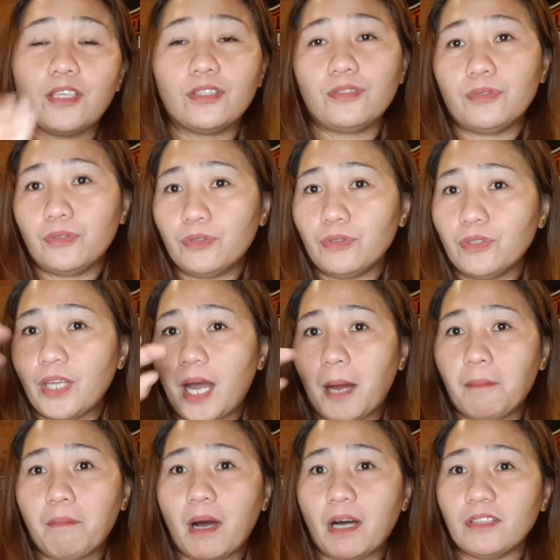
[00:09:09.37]
do you know the
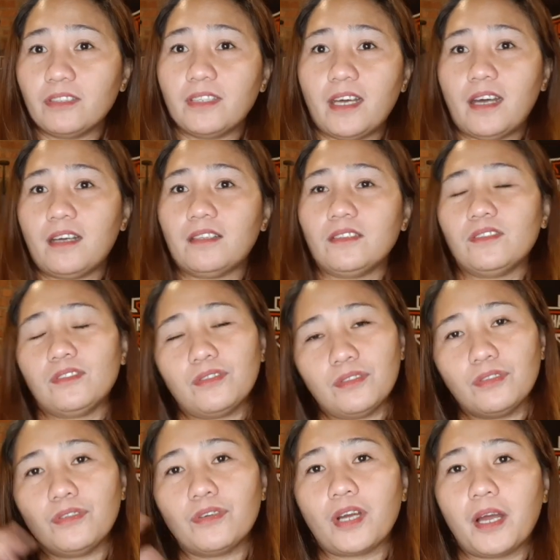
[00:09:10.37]
about that,
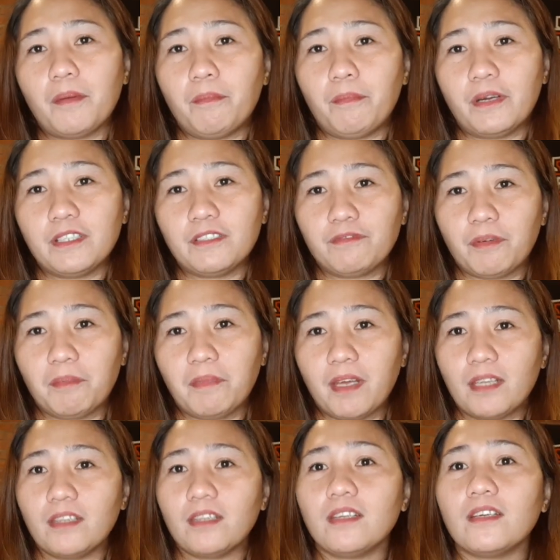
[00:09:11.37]
you can press from
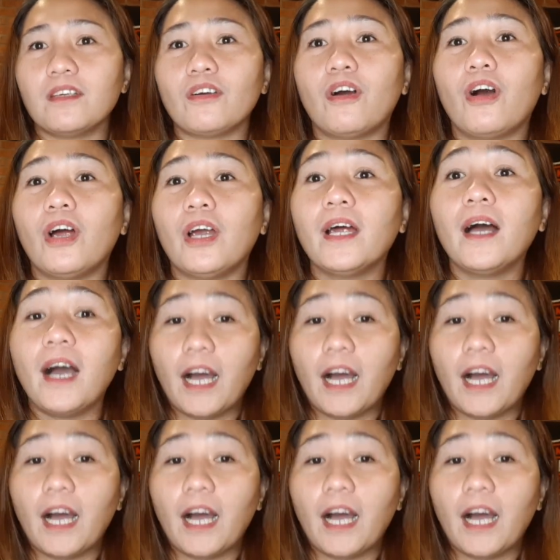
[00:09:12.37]
that your